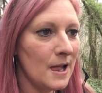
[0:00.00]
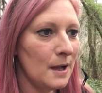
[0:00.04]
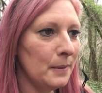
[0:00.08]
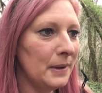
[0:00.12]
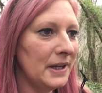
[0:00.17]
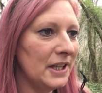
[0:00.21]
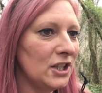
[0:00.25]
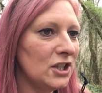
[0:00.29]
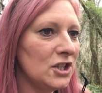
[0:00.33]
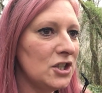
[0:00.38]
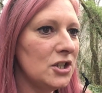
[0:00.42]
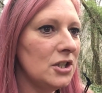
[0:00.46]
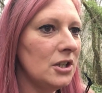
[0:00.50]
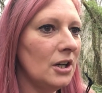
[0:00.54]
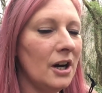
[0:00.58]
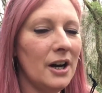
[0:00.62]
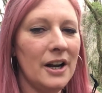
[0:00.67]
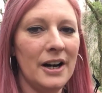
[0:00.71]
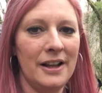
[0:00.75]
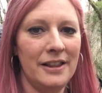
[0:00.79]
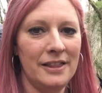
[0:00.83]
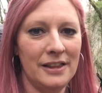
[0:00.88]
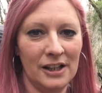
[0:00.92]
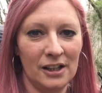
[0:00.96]
which
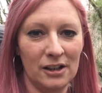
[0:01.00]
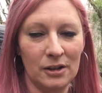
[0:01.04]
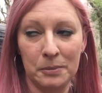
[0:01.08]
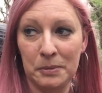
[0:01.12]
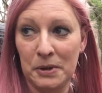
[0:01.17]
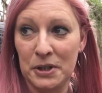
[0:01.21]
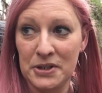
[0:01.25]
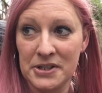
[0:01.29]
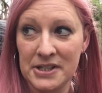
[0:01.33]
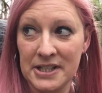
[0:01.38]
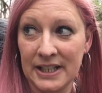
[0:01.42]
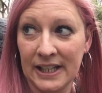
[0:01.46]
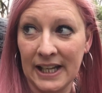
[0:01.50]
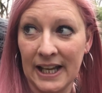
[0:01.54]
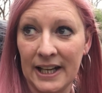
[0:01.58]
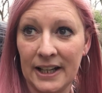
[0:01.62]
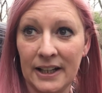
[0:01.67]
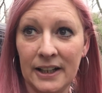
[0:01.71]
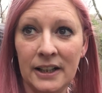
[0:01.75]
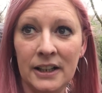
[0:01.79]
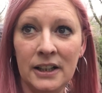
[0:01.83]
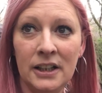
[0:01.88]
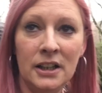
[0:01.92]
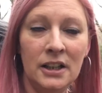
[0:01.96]
I don't think I'm using
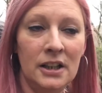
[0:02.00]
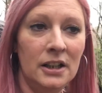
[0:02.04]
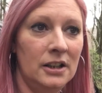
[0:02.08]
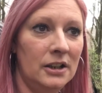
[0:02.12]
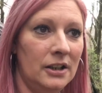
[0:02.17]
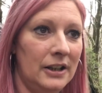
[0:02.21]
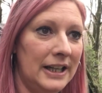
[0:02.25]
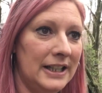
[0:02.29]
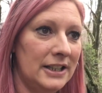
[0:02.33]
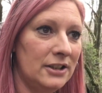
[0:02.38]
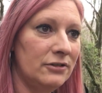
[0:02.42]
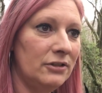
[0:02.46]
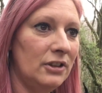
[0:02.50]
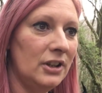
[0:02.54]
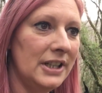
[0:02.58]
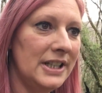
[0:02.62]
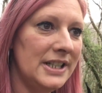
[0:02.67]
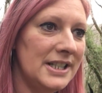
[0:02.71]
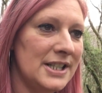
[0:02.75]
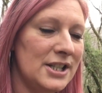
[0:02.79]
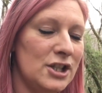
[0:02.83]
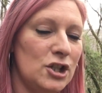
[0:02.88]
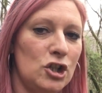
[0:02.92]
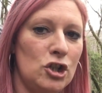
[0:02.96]
again. I had
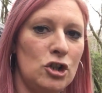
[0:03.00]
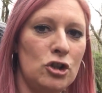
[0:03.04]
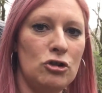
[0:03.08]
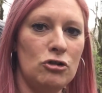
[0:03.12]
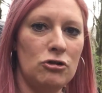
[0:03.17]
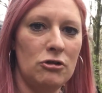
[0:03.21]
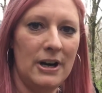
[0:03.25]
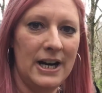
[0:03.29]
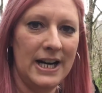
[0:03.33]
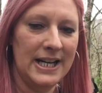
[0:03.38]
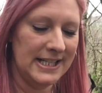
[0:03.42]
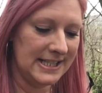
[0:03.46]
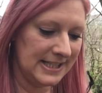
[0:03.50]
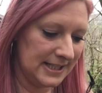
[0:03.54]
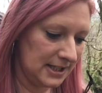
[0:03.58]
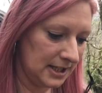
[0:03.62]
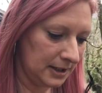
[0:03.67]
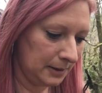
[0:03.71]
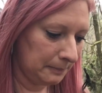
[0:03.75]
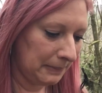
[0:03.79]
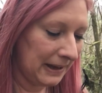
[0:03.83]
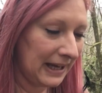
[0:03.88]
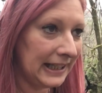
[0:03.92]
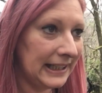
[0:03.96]
right stress
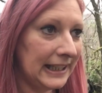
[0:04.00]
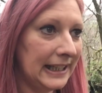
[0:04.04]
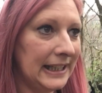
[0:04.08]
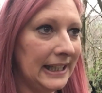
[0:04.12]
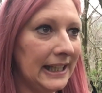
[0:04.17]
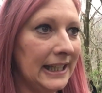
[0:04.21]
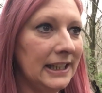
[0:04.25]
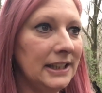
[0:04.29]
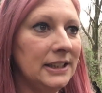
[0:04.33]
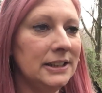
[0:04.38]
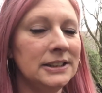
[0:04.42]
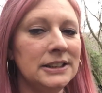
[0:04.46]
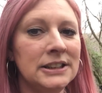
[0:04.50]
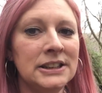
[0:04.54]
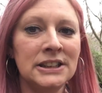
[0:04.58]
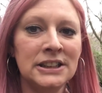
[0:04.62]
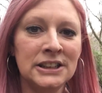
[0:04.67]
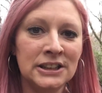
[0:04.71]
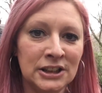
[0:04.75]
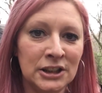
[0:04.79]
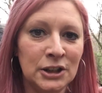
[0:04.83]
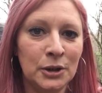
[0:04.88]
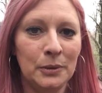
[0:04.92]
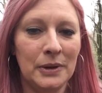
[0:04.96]
packing it,
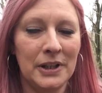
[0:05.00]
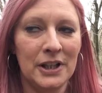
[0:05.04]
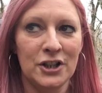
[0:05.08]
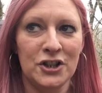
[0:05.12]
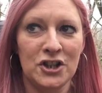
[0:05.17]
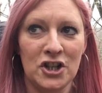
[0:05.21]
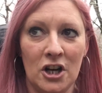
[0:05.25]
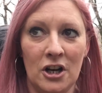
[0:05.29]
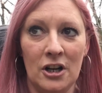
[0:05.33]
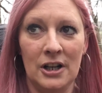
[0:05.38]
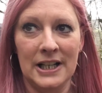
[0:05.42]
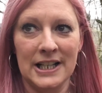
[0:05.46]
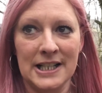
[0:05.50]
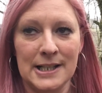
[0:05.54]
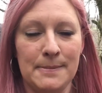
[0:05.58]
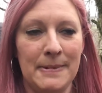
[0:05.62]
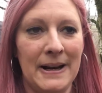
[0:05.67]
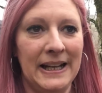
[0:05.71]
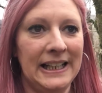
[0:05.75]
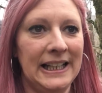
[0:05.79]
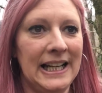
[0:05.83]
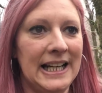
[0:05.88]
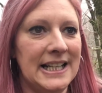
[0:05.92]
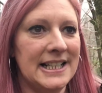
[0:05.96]
which I'll
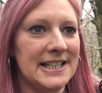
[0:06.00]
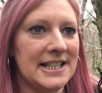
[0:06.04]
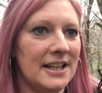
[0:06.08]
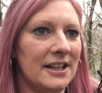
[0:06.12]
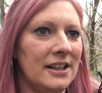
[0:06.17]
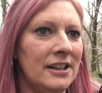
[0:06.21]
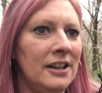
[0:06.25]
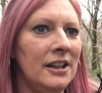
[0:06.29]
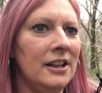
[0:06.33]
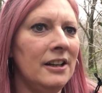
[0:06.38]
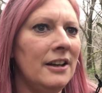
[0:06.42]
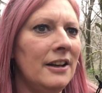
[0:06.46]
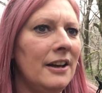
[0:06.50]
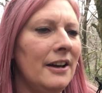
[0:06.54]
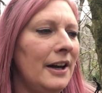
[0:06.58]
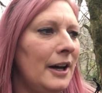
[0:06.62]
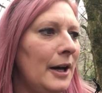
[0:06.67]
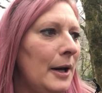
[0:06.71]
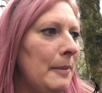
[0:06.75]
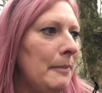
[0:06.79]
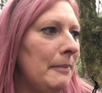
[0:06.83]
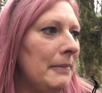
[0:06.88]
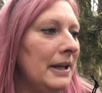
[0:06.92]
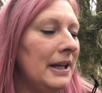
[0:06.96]
explain later.
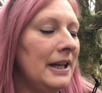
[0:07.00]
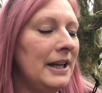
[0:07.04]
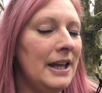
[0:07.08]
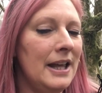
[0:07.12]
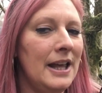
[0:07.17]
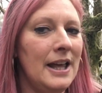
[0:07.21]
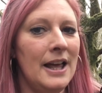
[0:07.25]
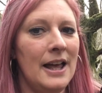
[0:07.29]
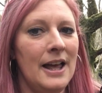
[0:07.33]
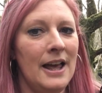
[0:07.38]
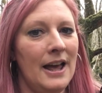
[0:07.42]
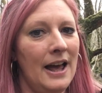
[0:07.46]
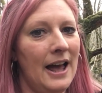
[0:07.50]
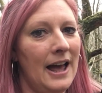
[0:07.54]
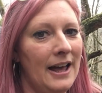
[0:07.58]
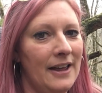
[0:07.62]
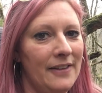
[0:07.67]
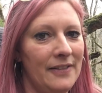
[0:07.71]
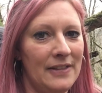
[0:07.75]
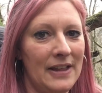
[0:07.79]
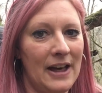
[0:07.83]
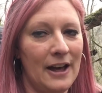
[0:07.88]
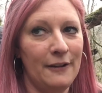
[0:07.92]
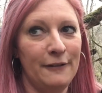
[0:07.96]
And
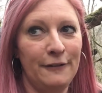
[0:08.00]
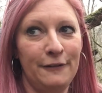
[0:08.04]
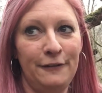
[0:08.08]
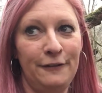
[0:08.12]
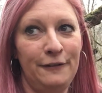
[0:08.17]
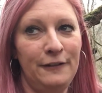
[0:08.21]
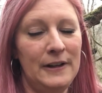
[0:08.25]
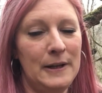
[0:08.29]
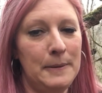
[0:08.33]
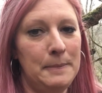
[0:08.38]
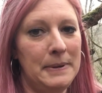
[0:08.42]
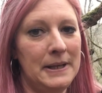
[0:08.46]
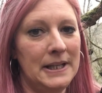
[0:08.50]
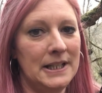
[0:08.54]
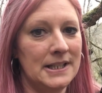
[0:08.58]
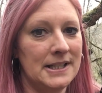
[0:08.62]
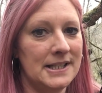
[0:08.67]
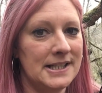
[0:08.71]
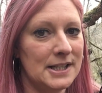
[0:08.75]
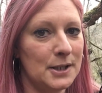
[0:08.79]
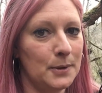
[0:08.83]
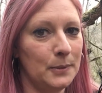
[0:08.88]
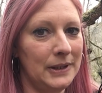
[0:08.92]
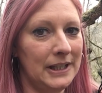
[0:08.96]
that flipping
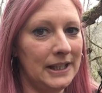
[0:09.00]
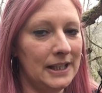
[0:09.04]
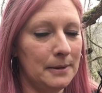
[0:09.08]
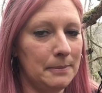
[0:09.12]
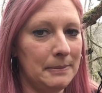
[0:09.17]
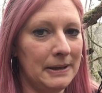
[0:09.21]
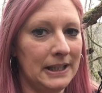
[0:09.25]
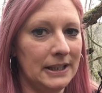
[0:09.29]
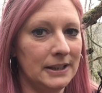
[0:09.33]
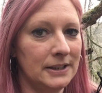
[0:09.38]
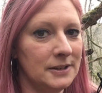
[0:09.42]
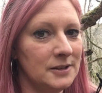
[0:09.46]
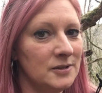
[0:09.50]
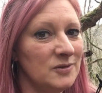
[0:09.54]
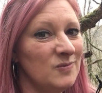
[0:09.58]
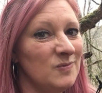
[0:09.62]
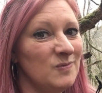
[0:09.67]
squeak, man,